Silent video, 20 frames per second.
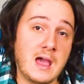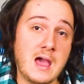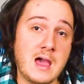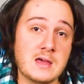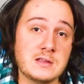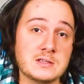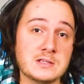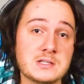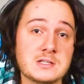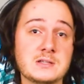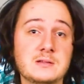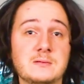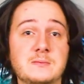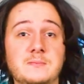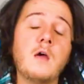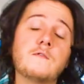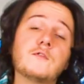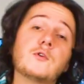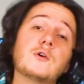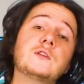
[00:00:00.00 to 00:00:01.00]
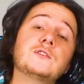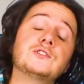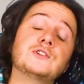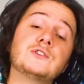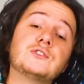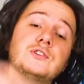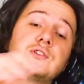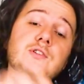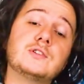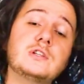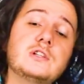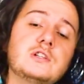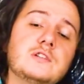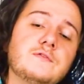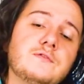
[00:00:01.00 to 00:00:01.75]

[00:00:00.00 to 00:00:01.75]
has. For instance, this